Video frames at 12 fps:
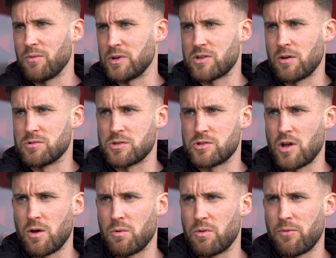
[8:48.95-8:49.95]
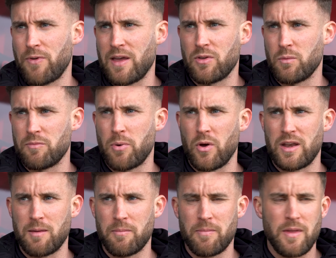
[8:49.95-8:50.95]
which goes to show the faith that we put in
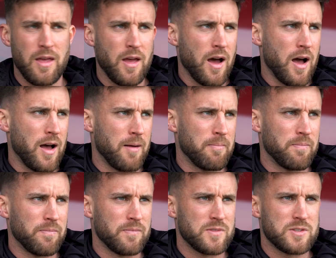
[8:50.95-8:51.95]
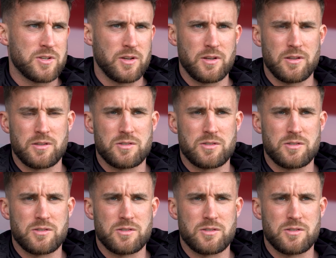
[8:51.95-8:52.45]
him um, to,